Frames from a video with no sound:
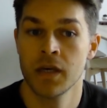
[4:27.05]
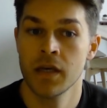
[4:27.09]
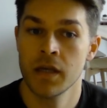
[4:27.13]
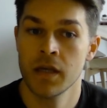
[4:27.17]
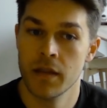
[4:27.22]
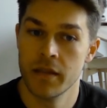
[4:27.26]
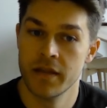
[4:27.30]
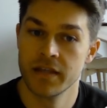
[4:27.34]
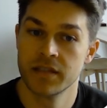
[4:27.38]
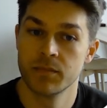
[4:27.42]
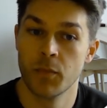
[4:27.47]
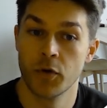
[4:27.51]

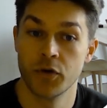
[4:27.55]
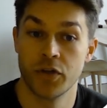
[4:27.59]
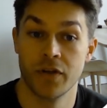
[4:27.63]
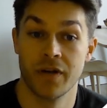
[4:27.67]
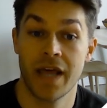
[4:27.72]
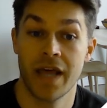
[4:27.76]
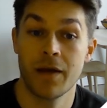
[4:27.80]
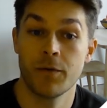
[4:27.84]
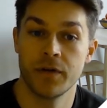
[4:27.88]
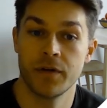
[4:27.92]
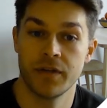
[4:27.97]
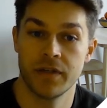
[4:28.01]
This
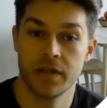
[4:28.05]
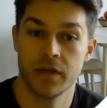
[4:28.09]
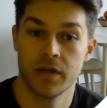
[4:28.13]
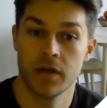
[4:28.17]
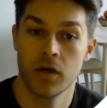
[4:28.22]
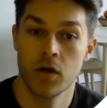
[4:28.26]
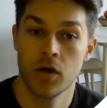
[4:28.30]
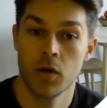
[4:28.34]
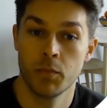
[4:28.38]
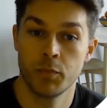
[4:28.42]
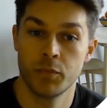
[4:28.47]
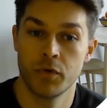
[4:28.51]
modularity
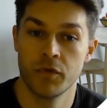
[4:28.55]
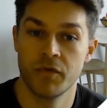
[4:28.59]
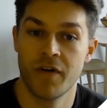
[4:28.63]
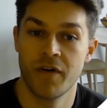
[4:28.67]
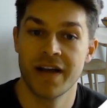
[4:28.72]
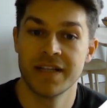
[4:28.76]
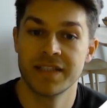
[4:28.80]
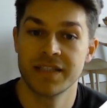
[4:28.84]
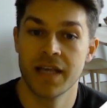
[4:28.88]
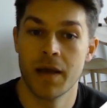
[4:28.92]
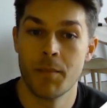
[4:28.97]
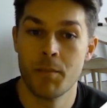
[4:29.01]

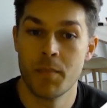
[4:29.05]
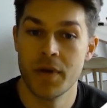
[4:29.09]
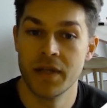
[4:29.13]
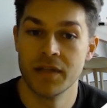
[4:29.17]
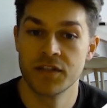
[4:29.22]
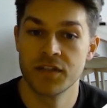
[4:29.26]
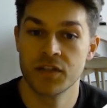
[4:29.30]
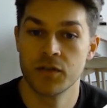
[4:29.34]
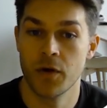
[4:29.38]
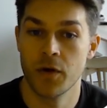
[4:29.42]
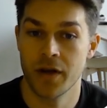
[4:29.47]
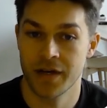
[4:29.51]
provides a means
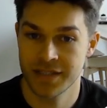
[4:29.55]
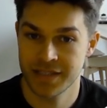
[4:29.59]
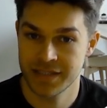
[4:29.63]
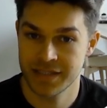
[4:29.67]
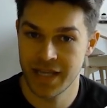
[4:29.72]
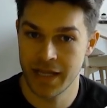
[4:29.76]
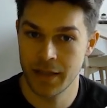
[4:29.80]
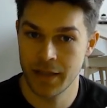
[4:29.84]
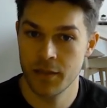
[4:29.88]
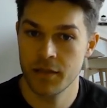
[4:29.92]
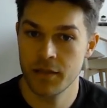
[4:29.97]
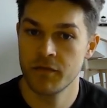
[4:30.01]
to
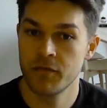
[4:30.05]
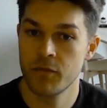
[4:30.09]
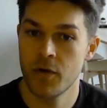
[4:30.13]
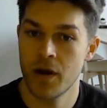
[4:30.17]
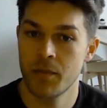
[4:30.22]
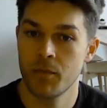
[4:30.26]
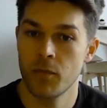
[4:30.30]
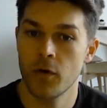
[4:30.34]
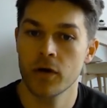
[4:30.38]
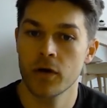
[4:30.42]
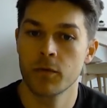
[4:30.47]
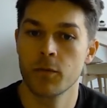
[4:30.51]
extend the
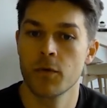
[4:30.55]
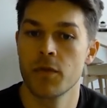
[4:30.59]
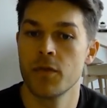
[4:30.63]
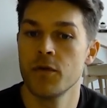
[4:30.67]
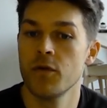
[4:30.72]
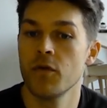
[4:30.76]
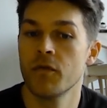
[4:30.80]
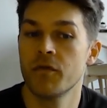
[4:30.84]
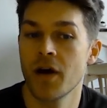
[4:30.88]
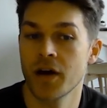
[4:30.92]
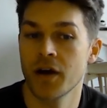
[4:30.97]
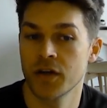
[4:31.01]
framework with new
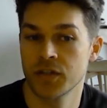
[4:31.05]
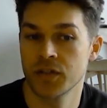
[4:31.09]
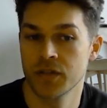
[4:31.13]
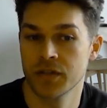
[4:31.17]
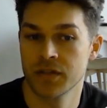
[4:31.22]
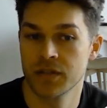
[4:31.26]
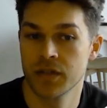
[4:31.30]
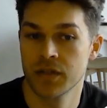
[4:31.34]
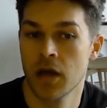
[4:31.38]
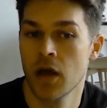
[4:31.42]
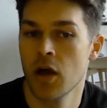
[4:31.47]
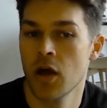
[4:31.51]

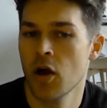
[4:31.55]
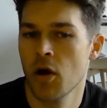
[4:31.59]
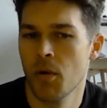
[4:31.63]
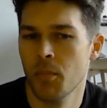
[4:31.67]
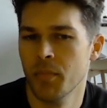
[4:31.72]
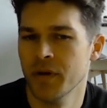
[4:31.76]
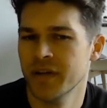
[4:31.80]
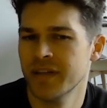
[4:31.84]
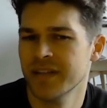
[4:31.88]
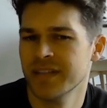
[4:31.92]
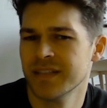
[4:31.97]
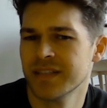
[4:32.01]
functions,
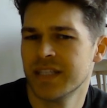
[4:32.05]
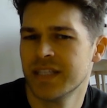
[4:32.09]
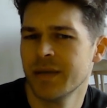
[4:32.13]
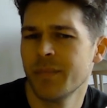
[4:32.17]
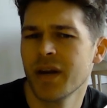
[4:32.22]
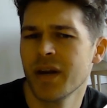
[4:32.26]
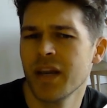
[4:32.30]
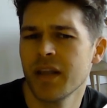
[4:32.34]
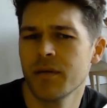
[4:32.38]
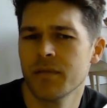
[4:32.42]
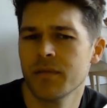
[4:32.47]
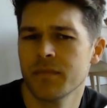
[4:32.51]
but
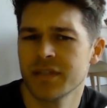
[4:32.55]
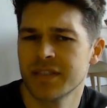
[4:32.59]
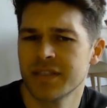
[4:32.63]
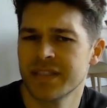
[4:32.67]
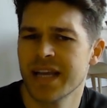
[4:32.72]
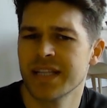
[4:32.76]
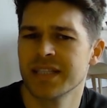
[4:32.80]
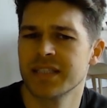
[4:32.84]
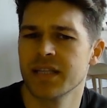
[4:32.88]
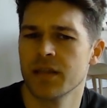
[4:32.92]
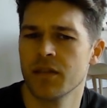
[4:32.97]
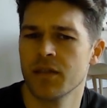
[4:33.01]
seemingly
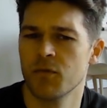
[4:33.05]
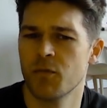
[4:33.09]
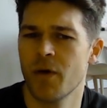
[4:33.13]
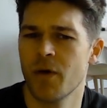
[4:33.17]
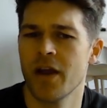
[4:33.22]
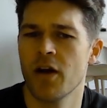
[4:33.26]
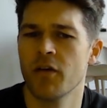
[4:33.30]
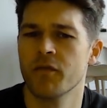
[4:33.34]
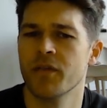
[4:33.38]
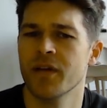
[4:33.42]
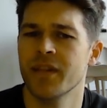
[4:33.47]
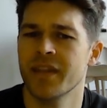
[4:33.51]
stands in the way
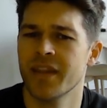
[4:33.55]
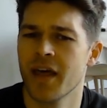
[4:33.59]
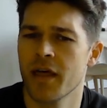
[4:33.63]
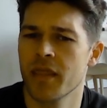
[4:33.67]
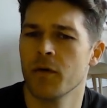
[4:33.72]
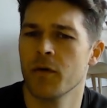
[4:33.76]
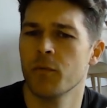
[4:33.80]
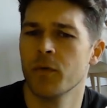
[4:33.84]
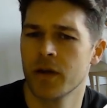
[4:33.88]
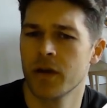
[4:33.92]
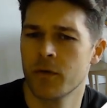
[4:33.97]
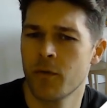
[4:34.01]
of another
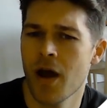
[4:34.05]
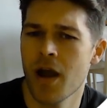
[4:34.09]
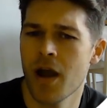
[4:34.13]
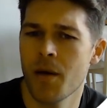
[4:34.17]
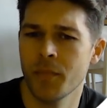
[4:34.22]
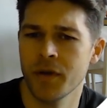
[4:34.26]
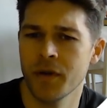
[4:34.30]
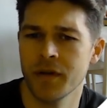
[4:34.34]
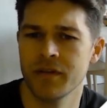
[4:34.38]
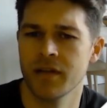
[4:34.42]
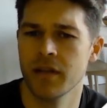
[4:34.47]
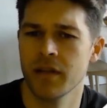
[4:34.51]

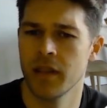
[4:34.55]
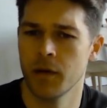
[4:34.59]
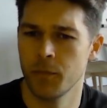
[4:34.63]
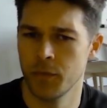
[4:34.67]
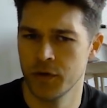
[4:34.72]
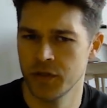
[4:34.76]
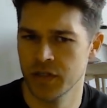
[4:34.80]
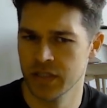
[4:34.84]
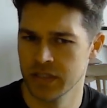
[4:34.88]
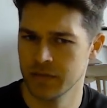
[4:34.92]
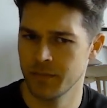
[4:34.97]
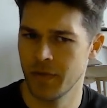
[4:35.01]
requirement that we
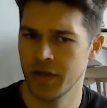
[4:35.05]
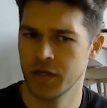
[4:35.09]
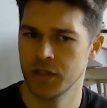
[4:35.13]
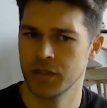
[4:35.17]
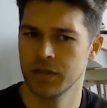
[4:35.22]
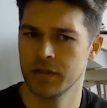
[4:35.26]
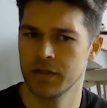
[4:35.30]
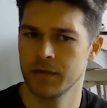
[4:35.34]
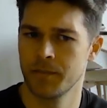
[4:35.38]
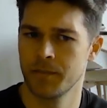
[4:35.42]
just mentioned.